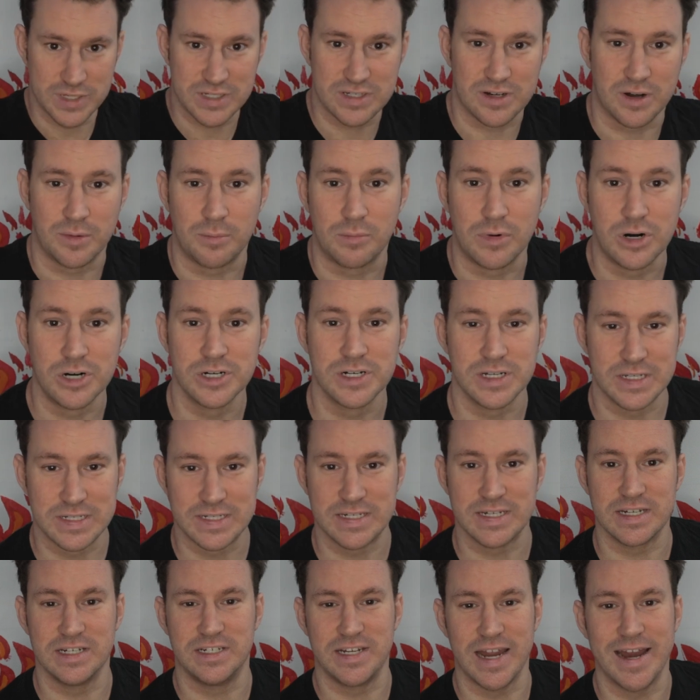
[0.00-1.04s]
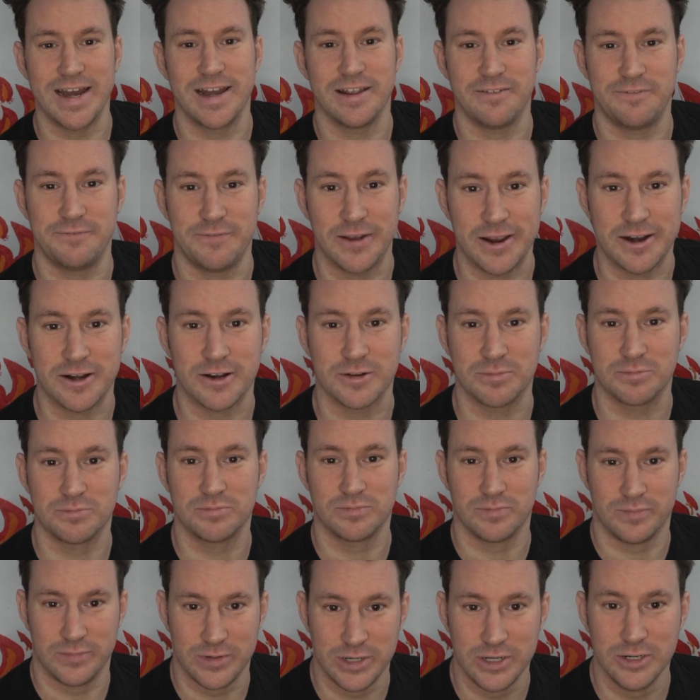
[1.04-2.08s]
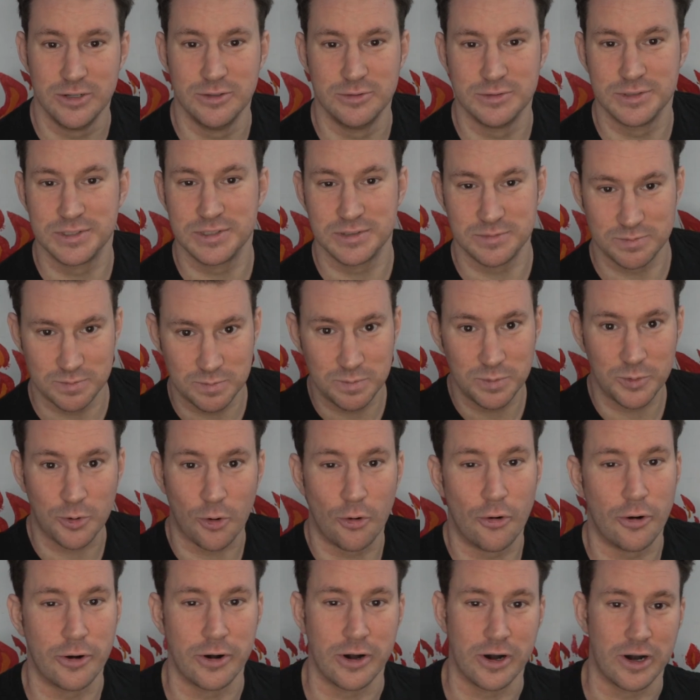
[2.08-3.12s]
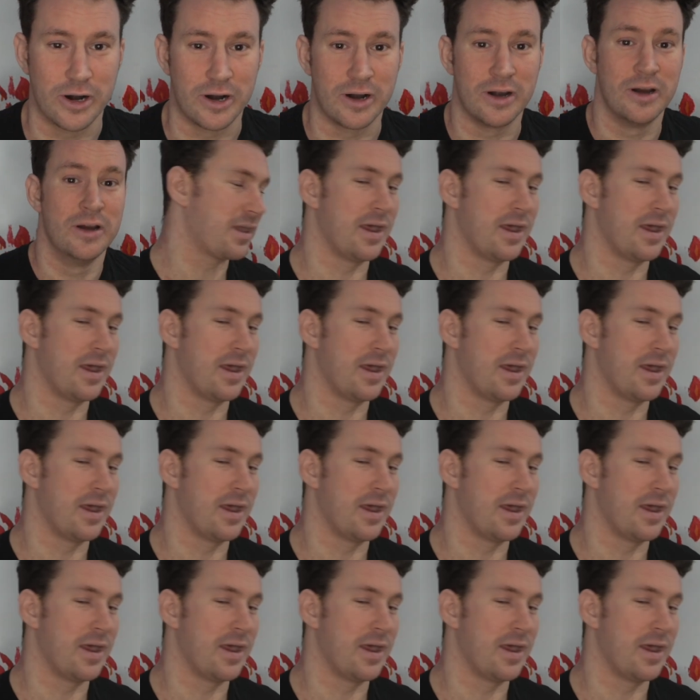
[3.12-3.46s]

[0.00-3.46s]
is an emergency Danny Phantom news corner,